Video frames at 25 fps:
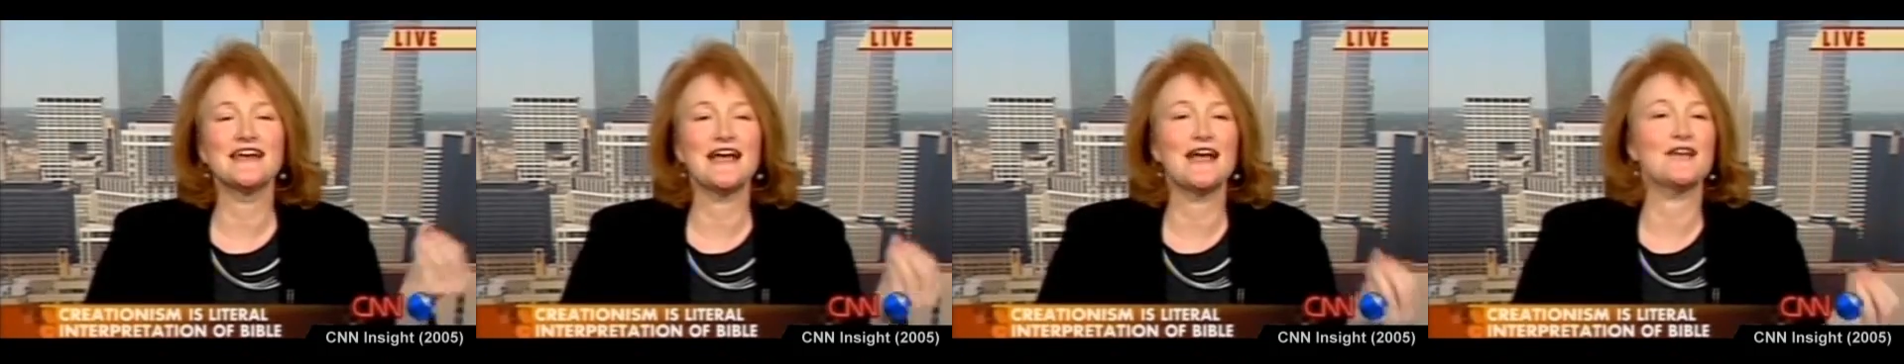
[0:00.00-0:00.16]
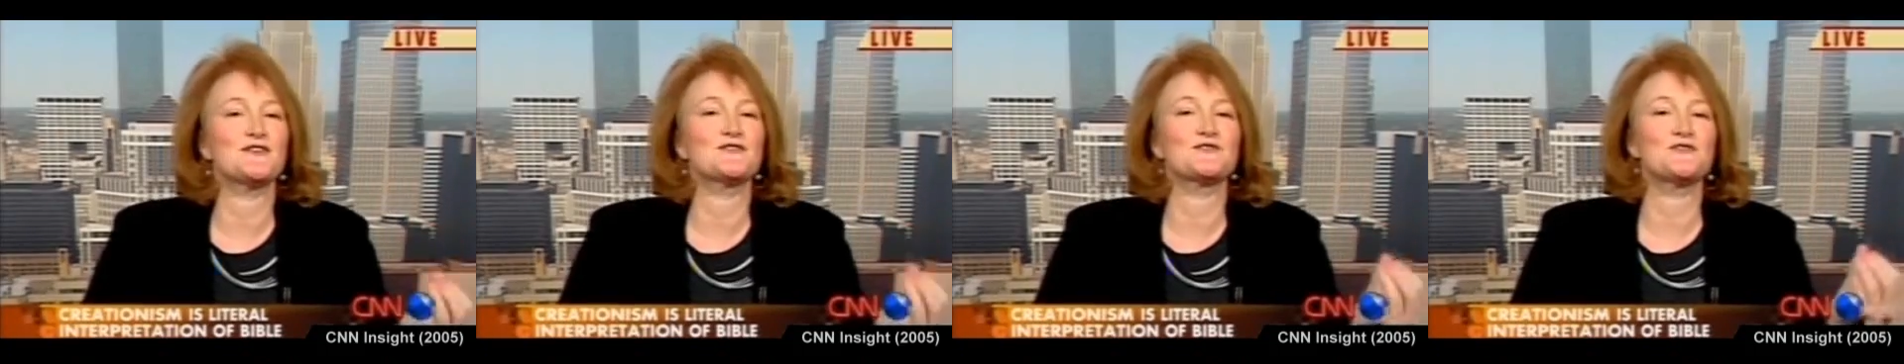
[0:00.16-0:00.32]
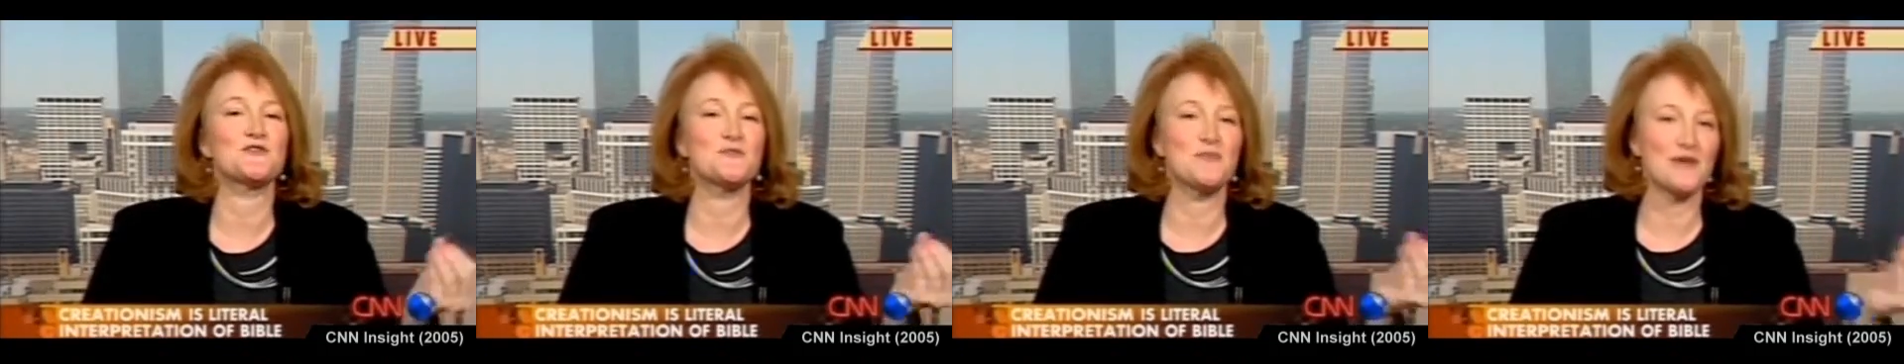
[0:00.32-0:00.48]

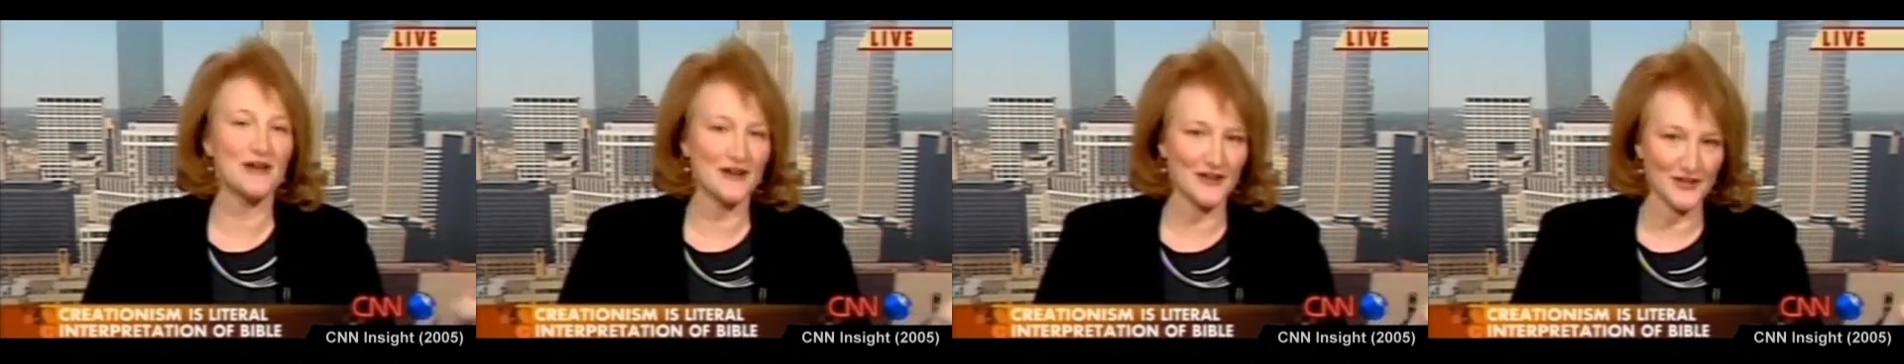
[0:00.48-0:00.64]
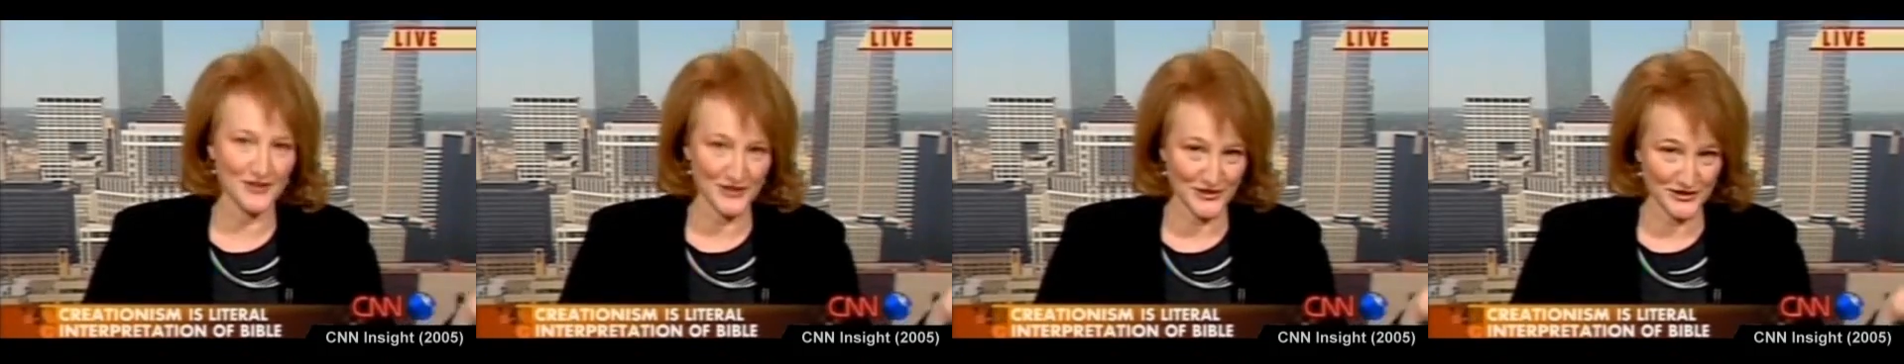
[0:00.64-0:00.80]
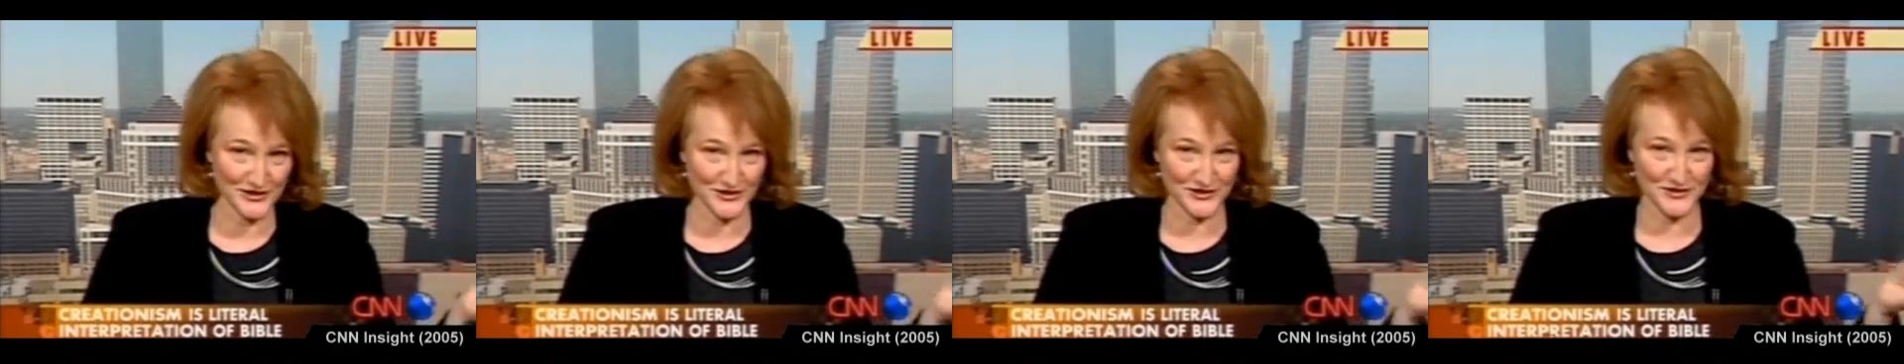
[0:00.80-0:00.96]

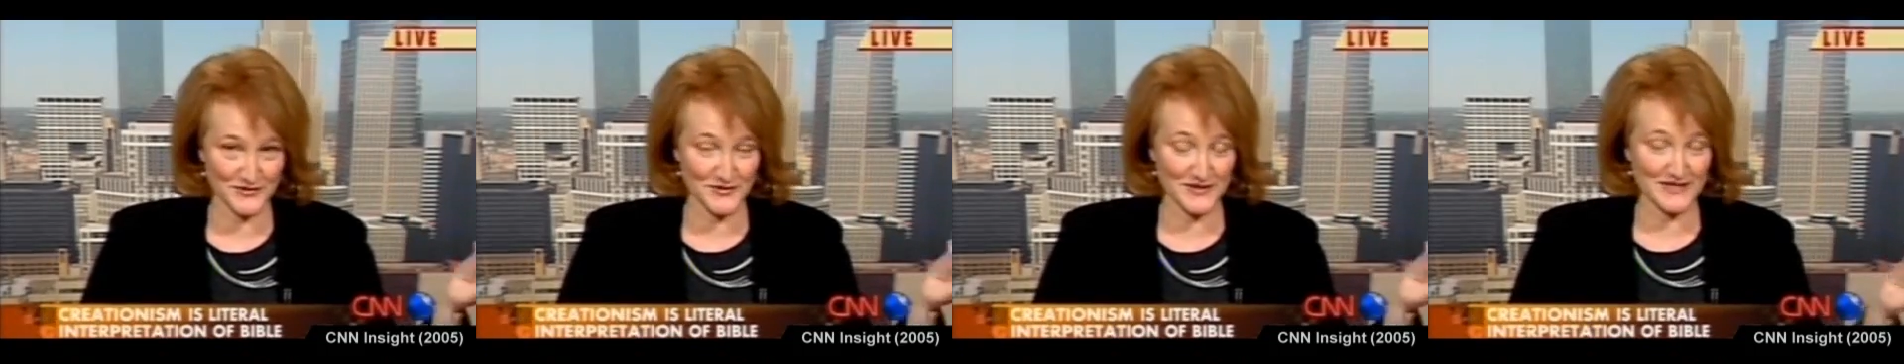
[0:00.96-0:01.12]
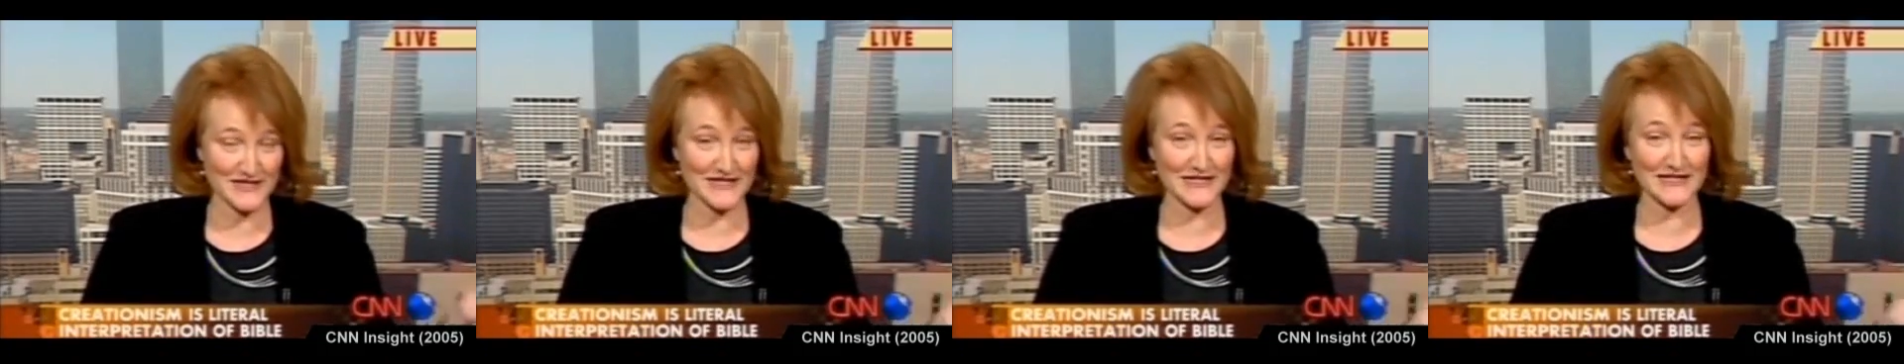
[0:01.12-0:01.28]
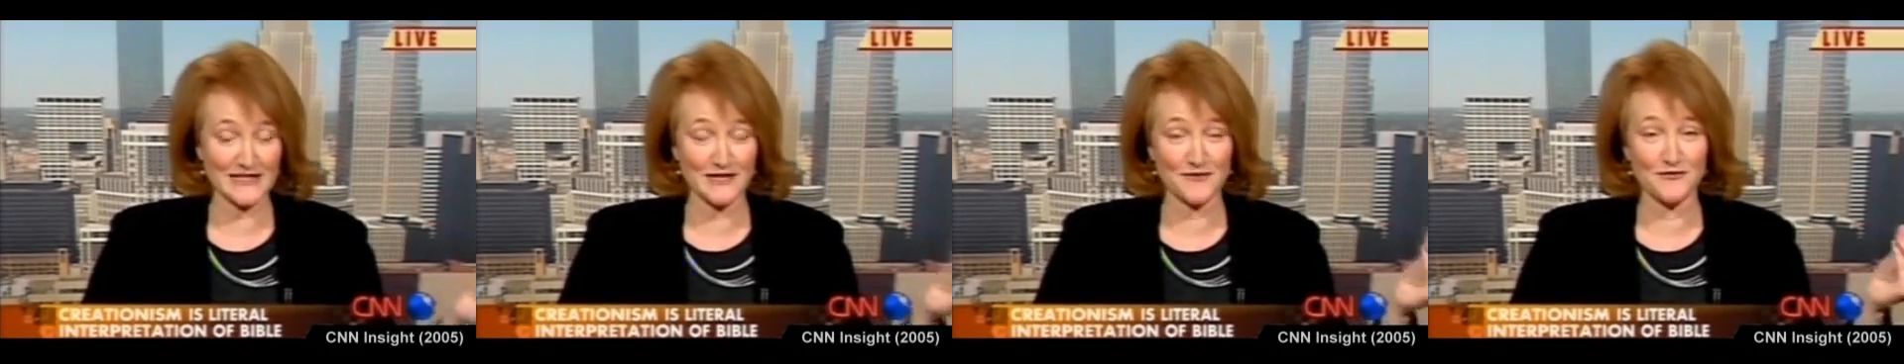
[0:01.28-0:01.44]
astrobiologist
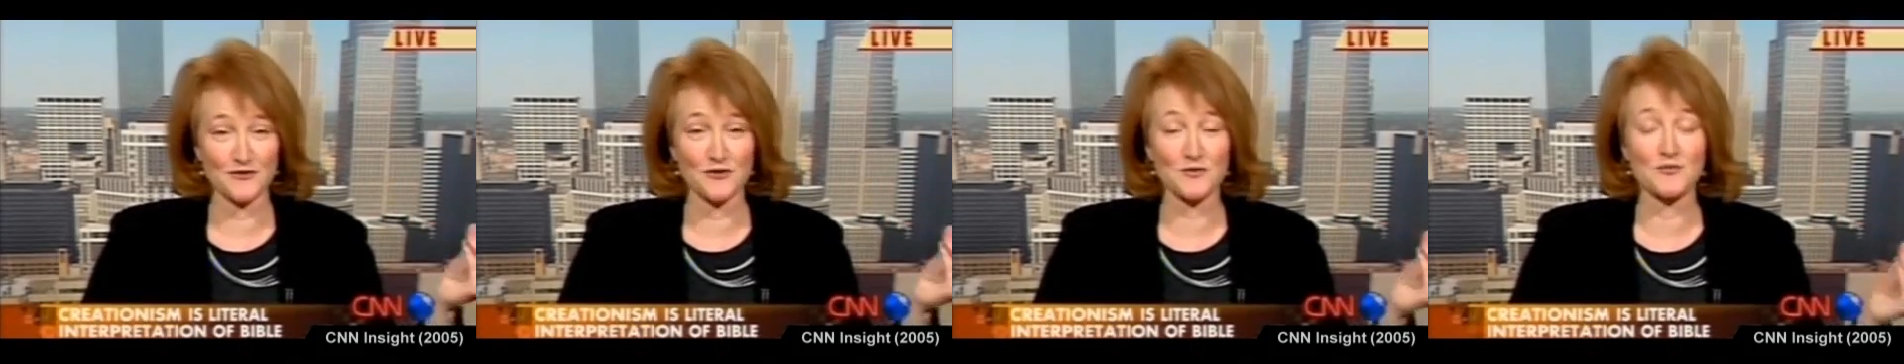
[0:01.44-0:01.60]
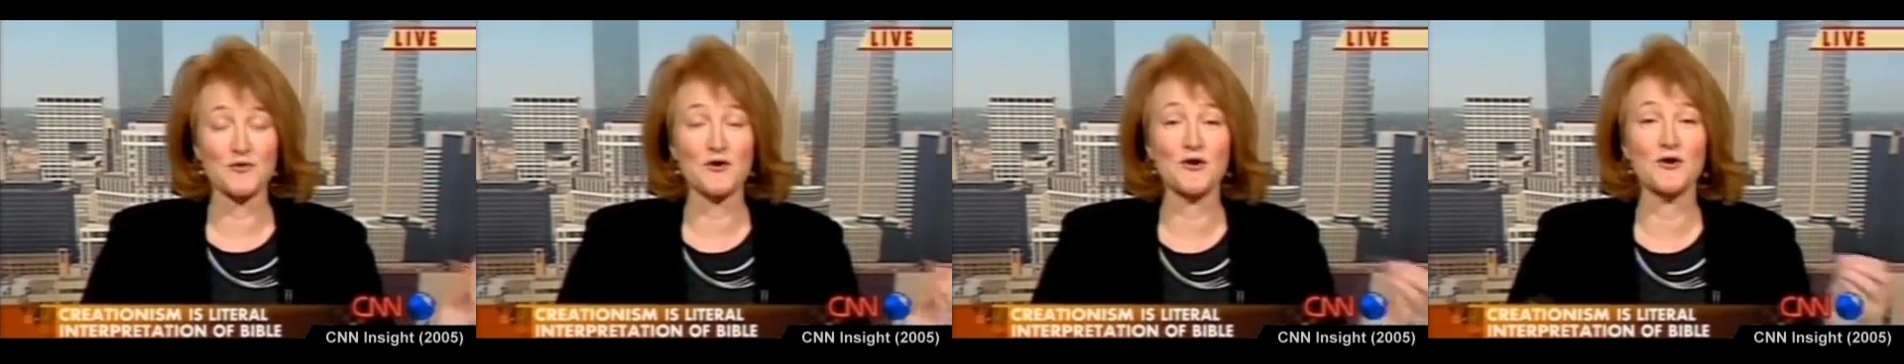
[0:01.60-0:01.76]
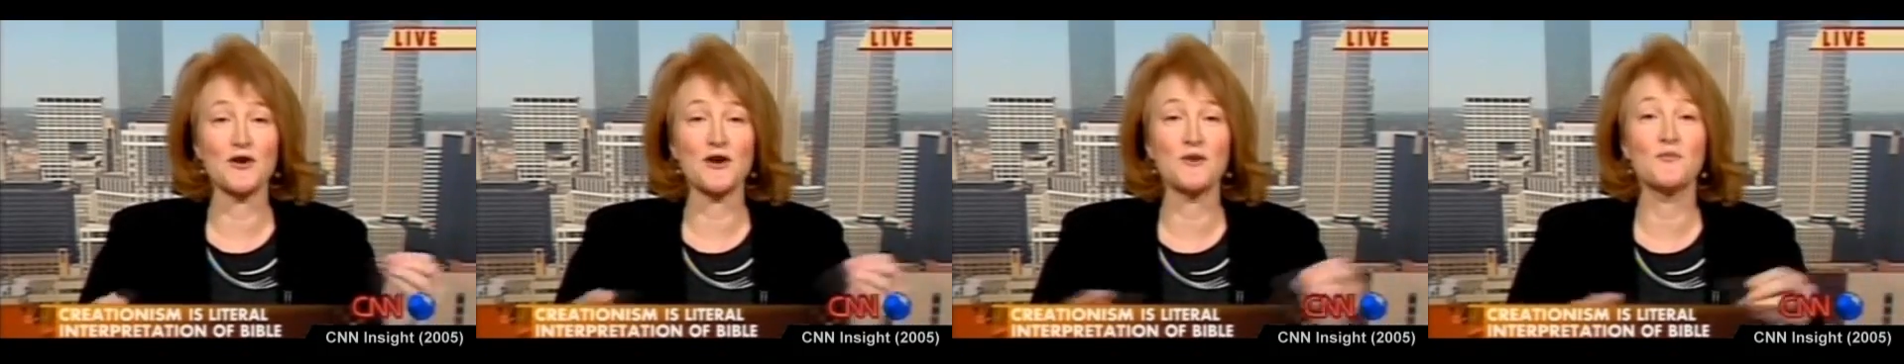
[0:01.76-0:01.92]
recently for a
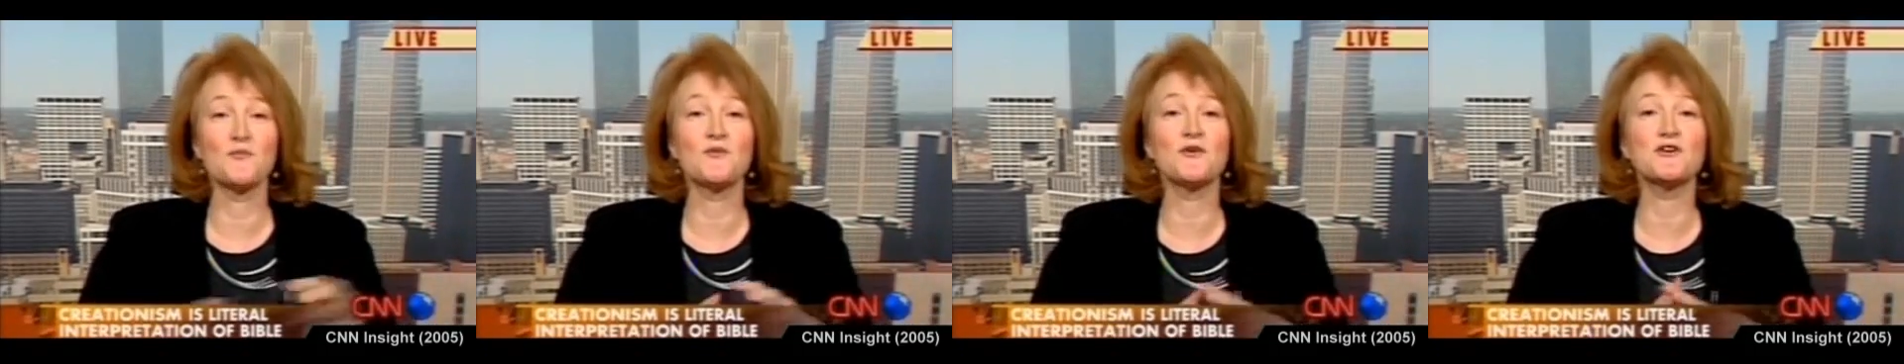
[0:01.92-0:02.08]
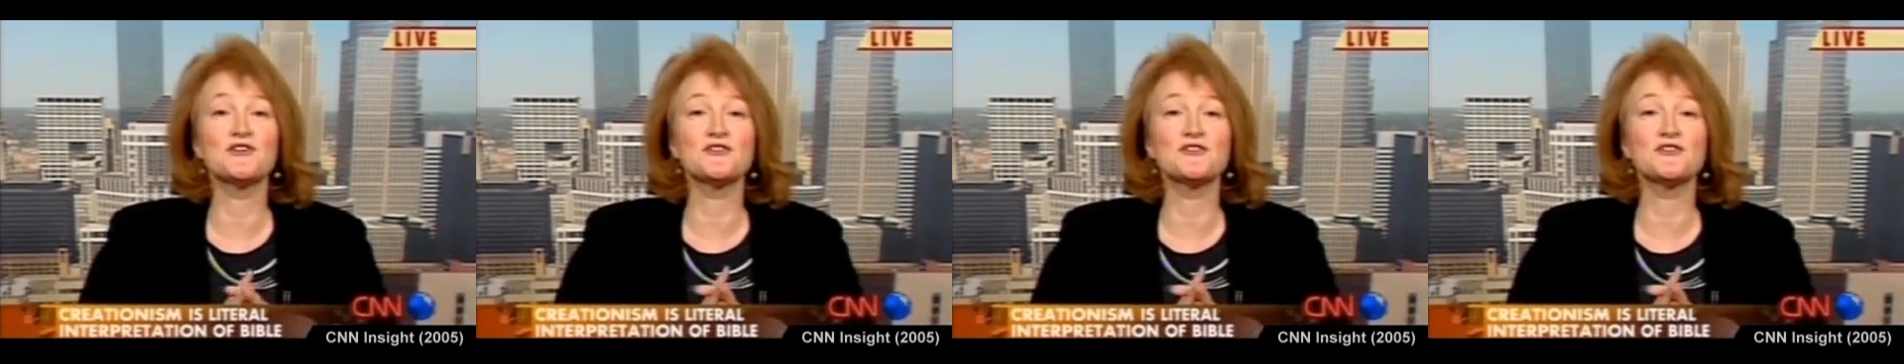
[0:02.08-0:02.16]
program